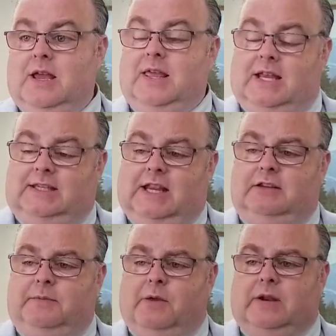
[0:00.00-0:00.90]
And that seems
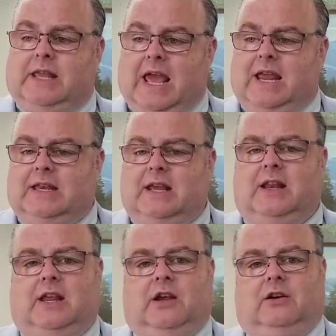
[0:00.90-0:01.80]
to be what Cain did
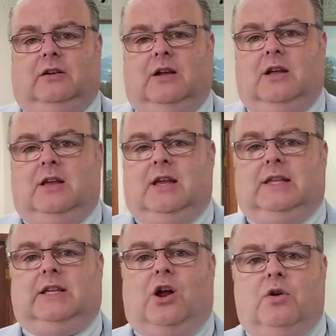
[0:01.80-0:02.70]
here. He
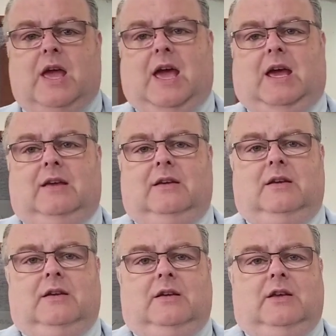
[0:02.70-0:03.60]
said, okay,
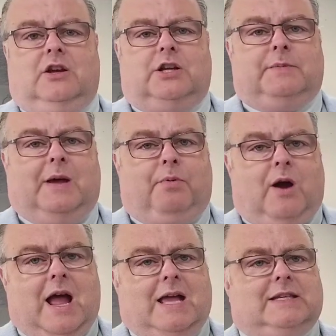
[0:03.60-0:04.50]
here's my
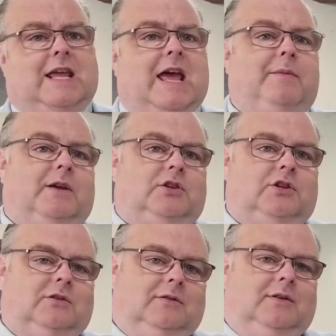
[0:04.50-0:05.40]
prize
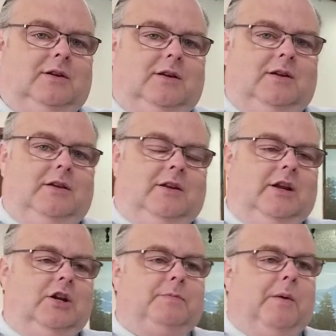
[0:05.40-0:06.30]
cabbage. You know,
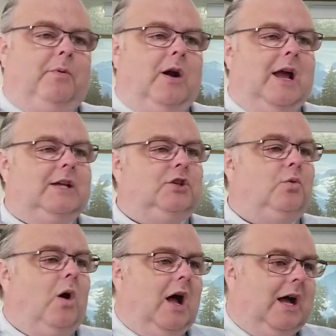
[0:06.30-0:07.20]
here's my prize
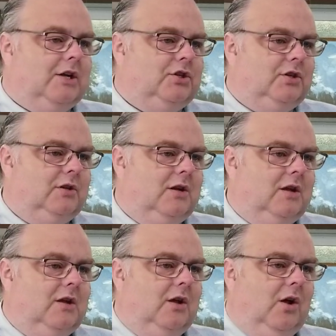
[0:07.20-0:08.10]
squash.
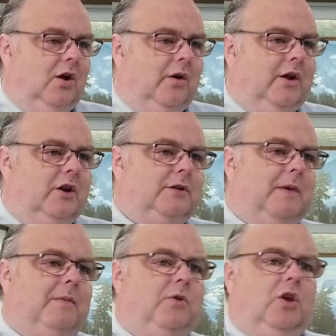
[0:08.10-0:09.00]
Oh, here's
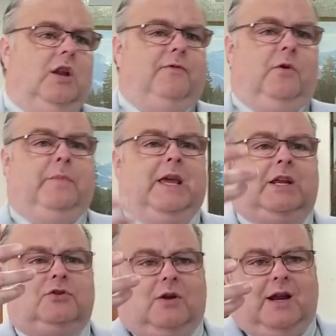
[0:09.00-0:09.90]
my beautiful
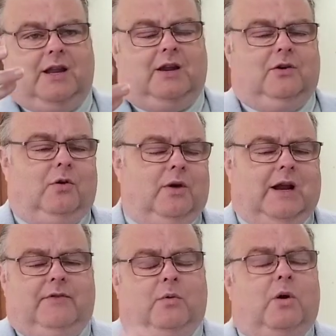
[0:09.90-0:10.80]
peach right here, or
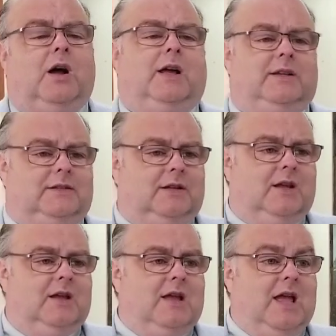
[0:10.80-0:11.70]
whatever it was.
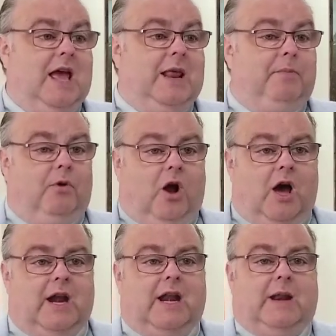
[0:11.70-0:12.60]
And he
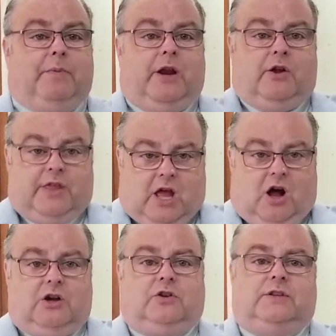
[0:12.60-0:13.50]
brought it and he put it on the
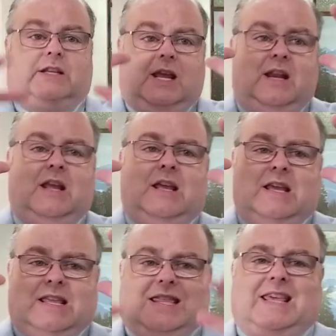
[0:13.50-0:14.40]
altar and said,
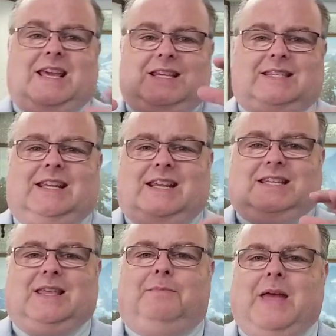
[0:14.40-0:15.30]
This is
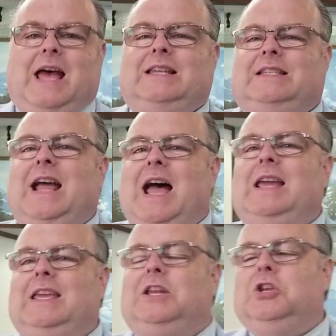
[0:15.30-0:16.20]
the best I
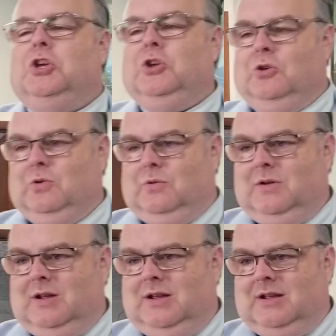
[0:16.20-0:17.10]
can do.
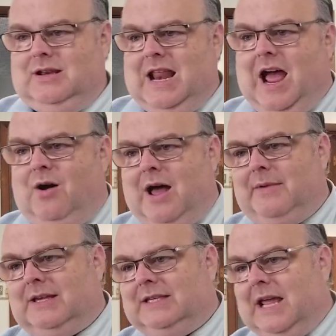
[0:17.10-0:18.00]
Now I'm
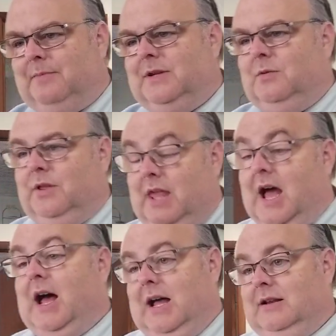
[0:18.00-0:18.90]
accepted with
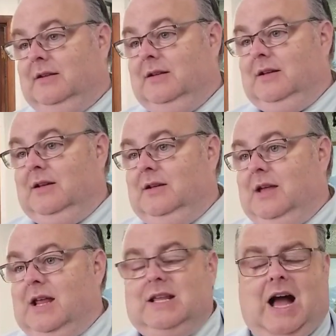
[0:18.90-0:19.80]
God.
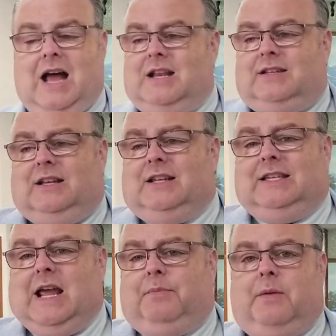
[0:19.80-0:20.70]
And God doesn't
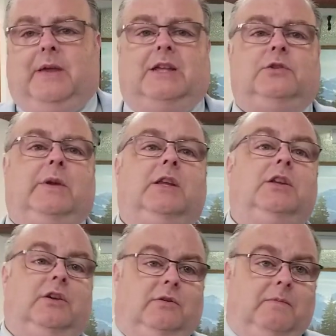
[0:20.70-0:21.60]
accept the best we can
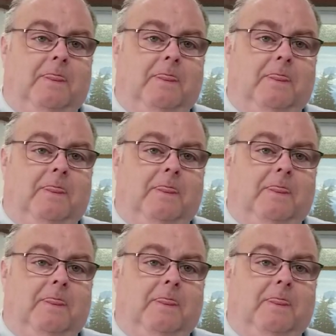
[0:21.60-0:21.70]
do.